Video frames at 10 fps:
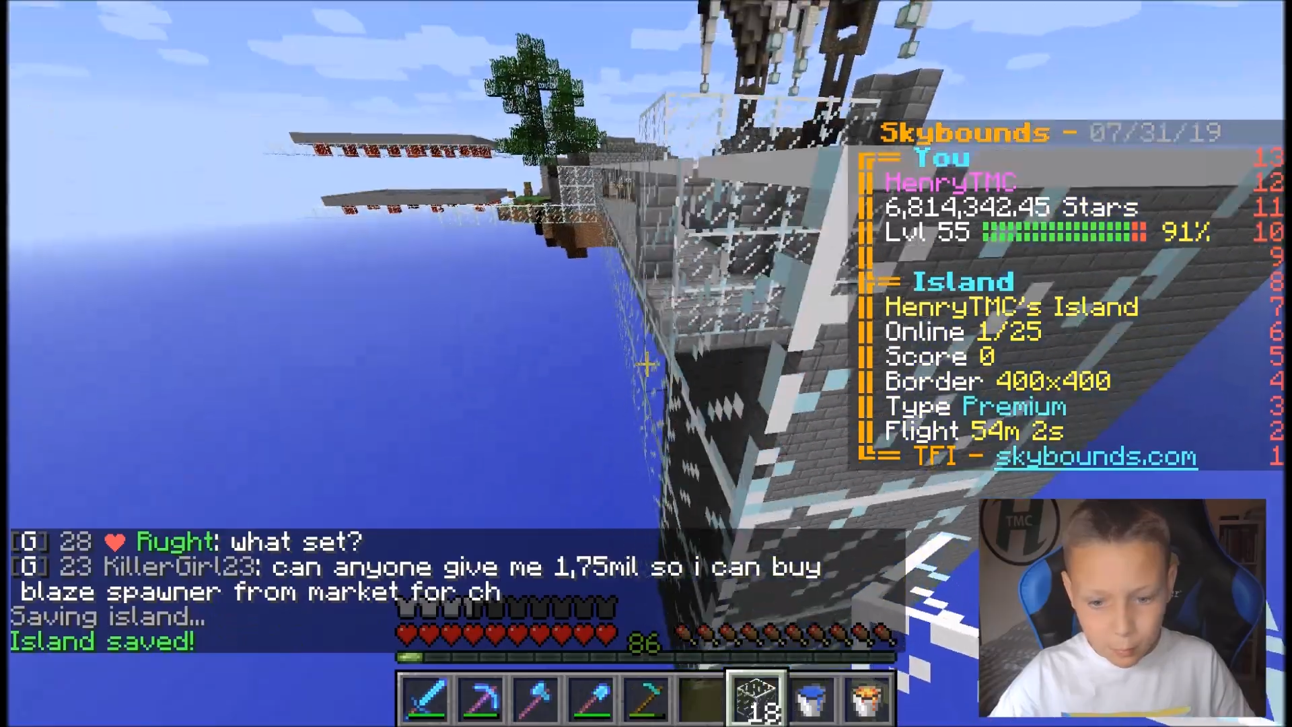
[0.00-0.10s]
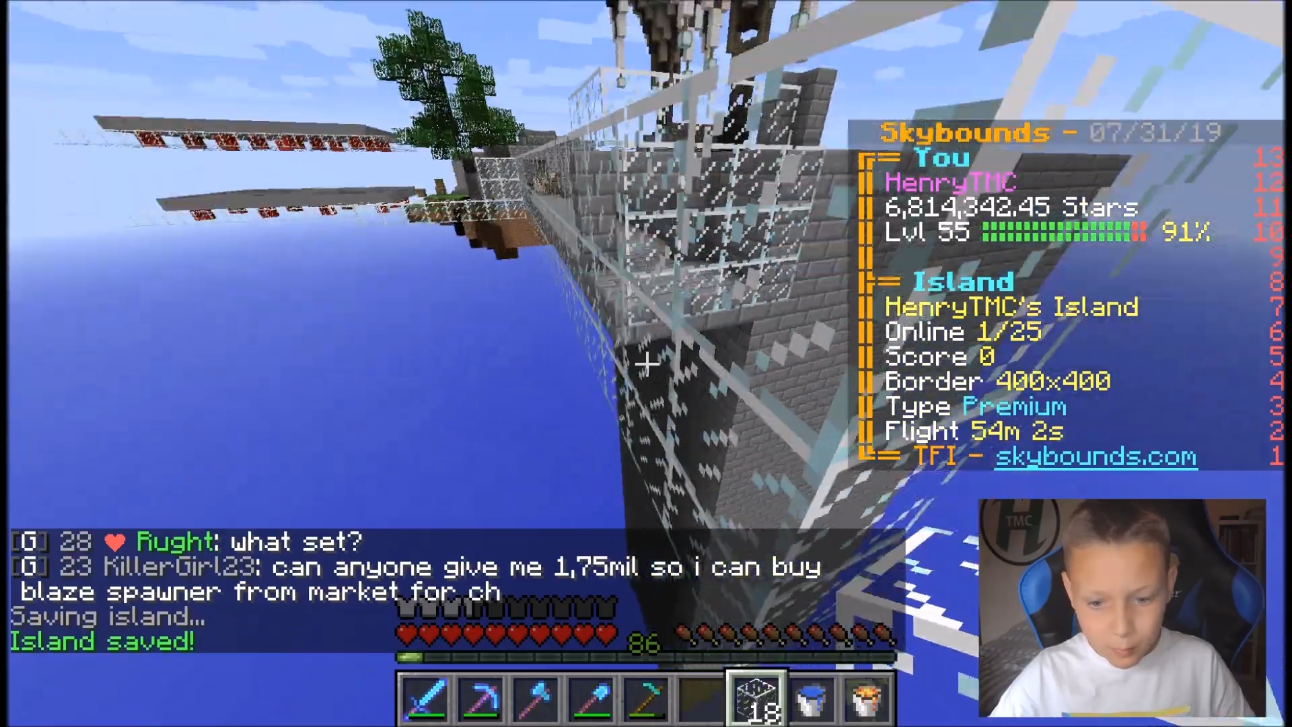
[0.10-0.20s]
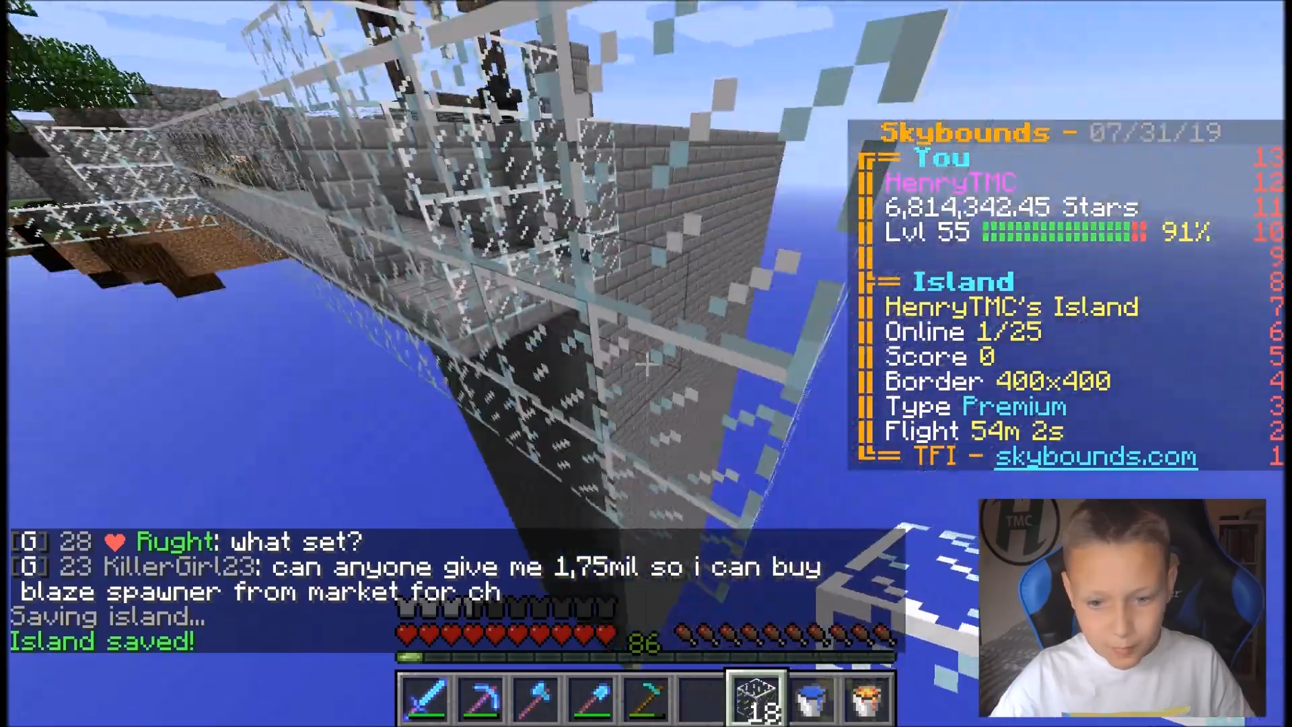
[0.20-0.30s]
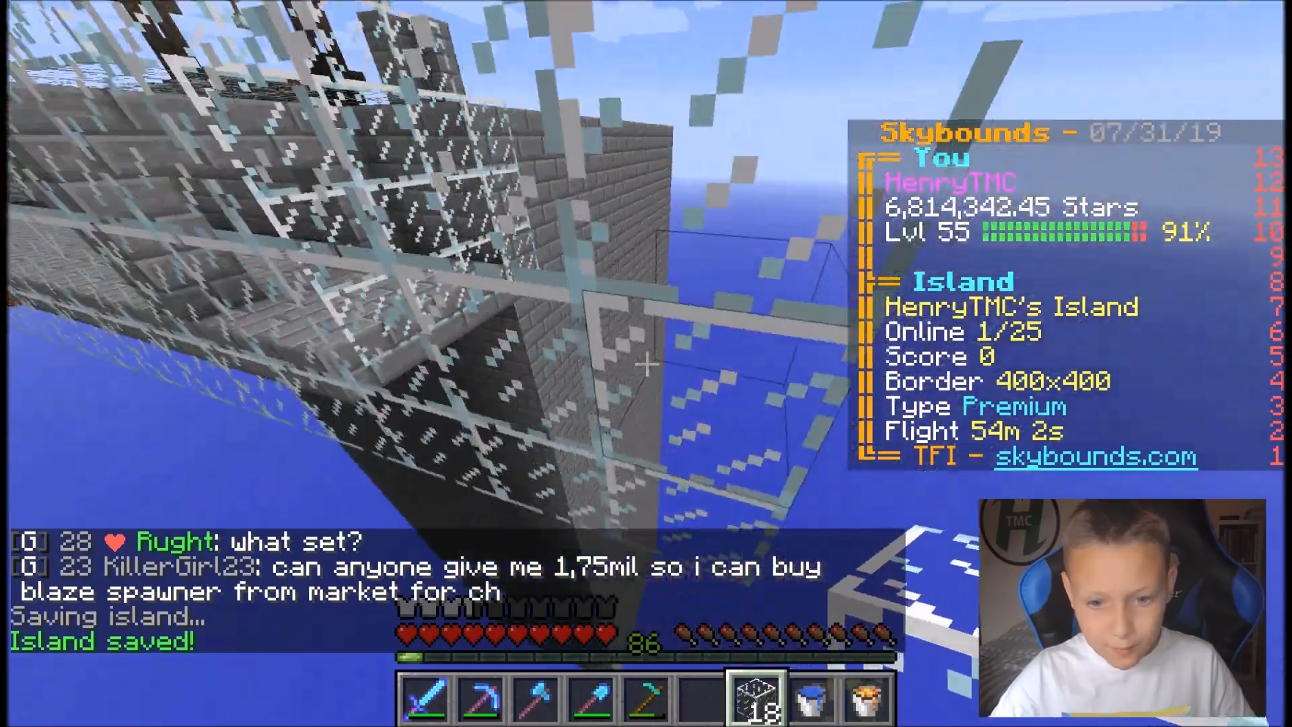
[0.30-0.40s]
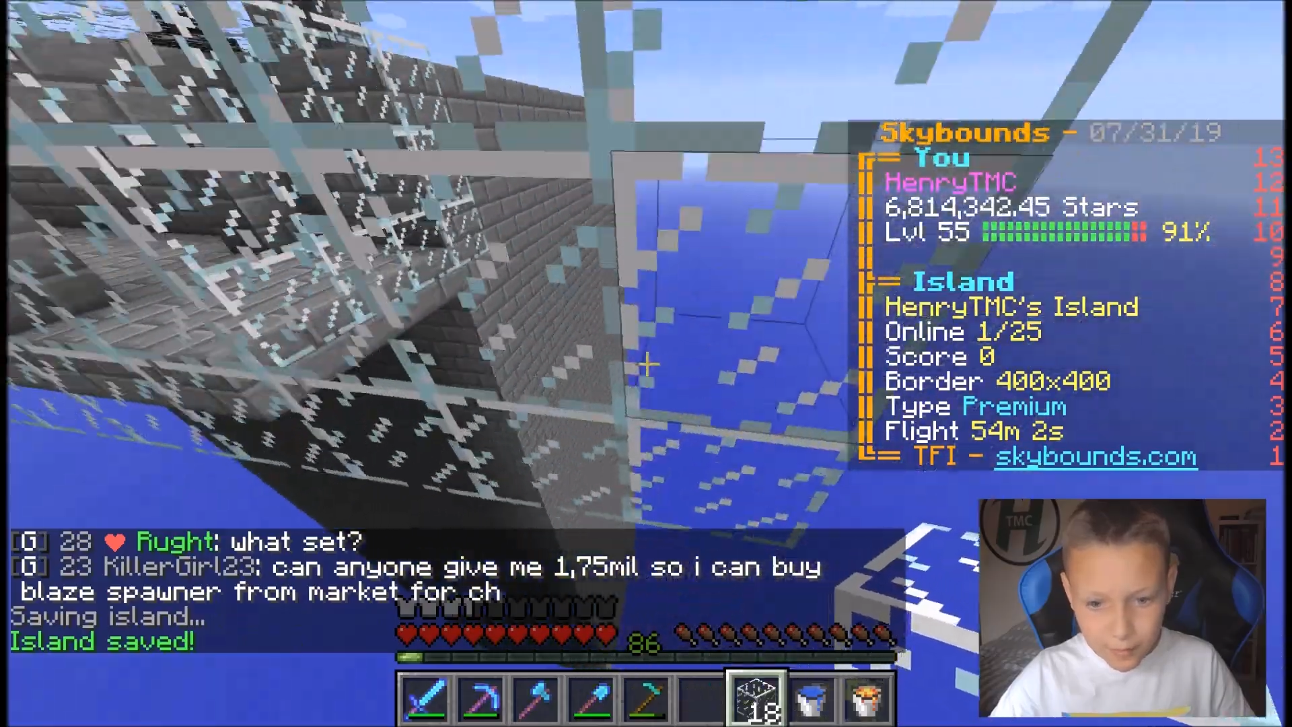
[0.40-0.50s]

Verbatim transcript: will be the